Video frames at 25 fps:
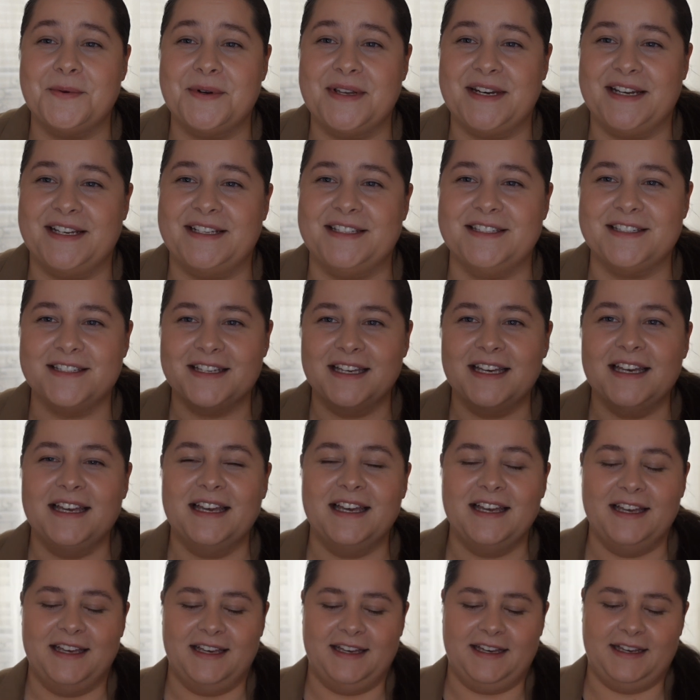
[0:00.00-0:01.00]
with it.
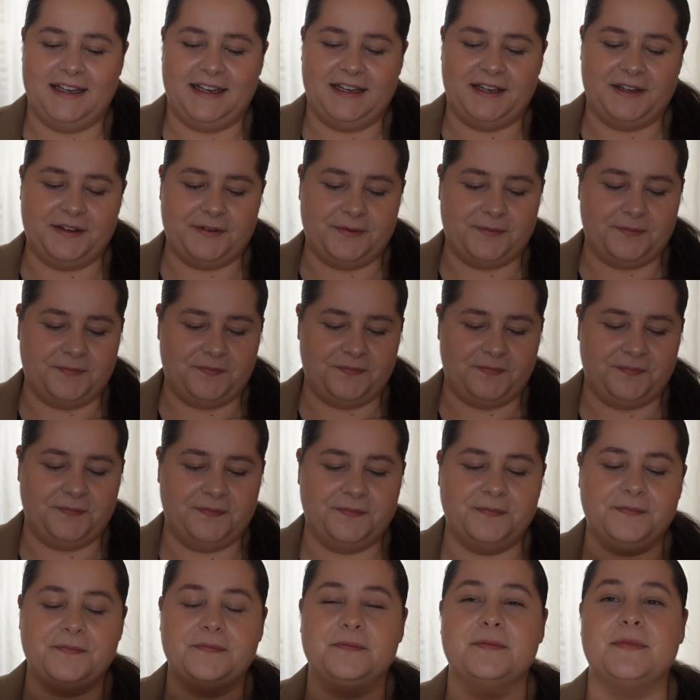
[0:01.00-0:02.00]
And
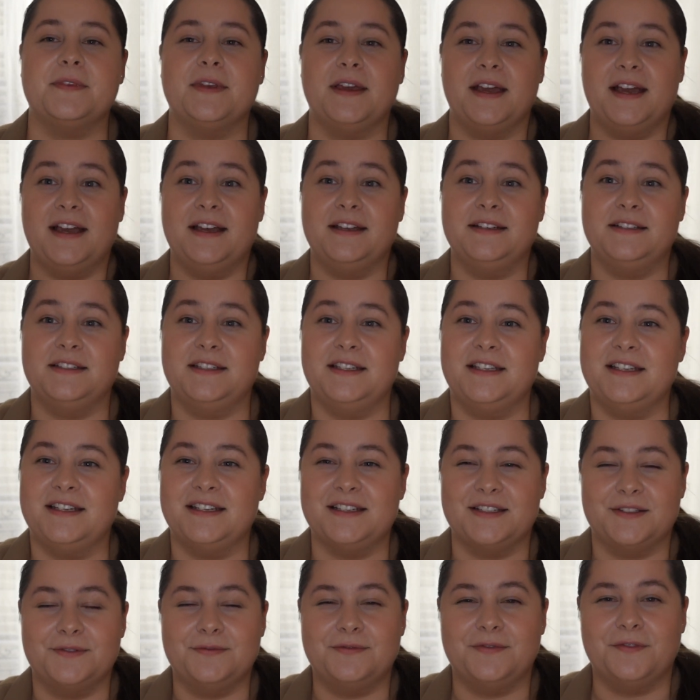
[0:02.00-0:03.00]
it
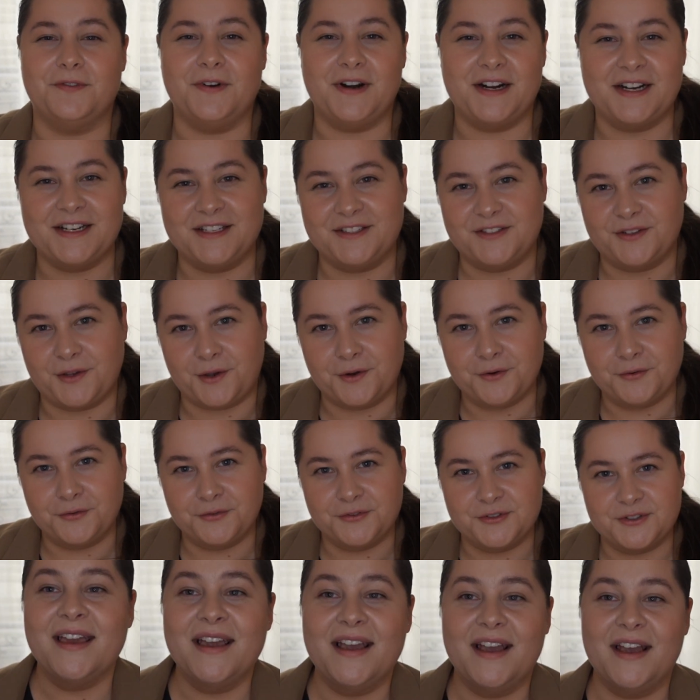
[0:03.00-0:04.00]
is very
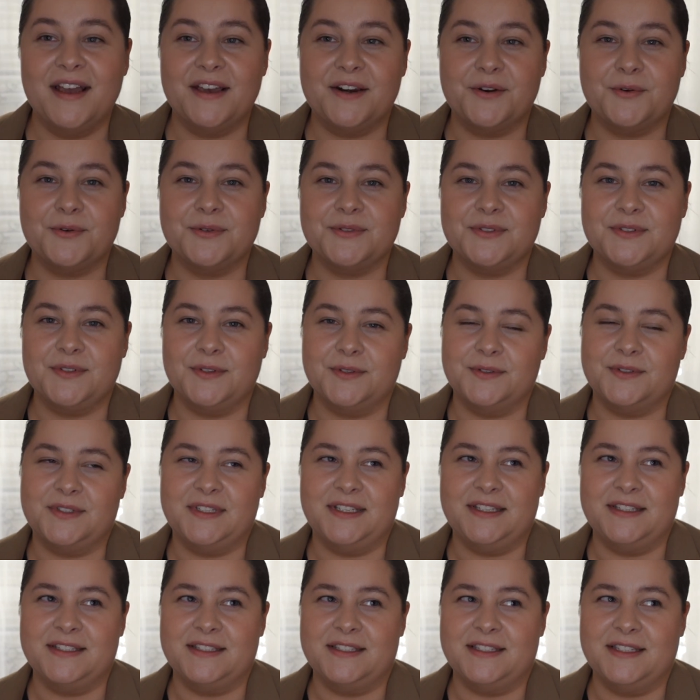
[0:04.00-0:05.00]
soft, and also
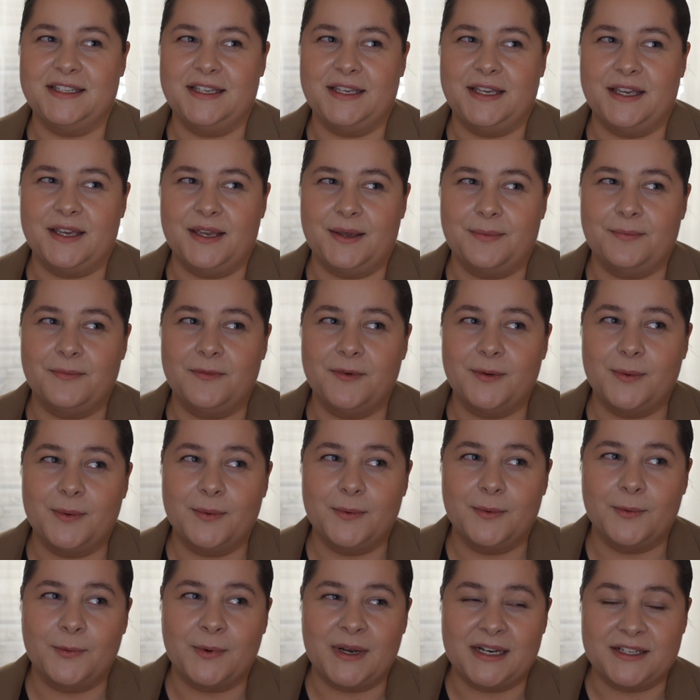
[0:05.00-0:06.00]
since he
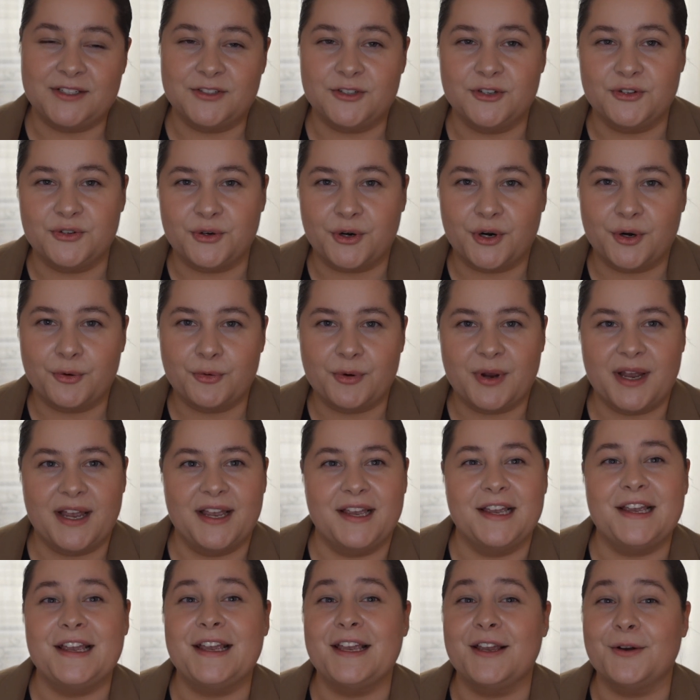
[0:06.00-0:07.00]
went to
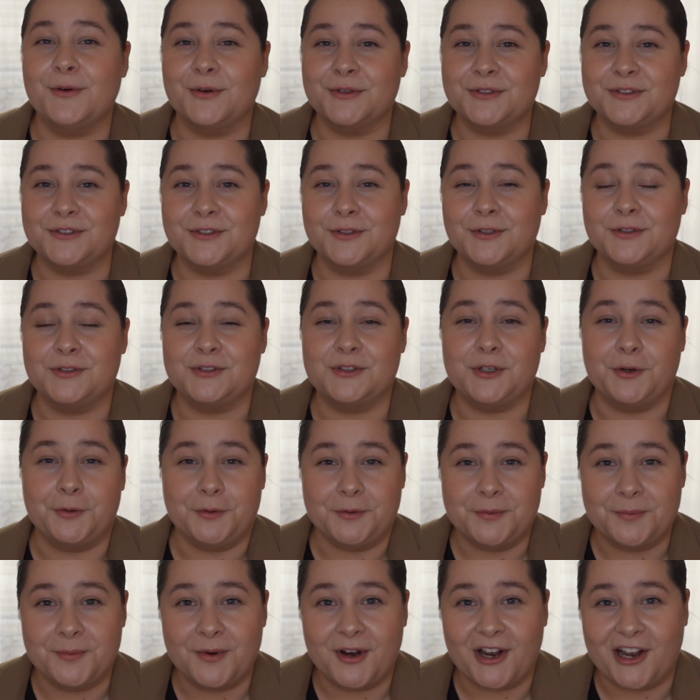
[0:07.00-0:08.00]
Norway, he also
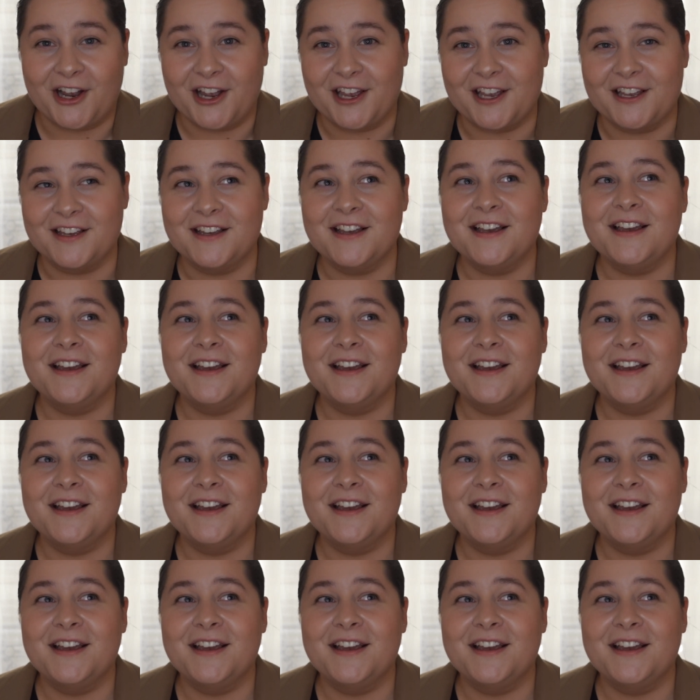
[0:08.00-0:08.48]
stopped by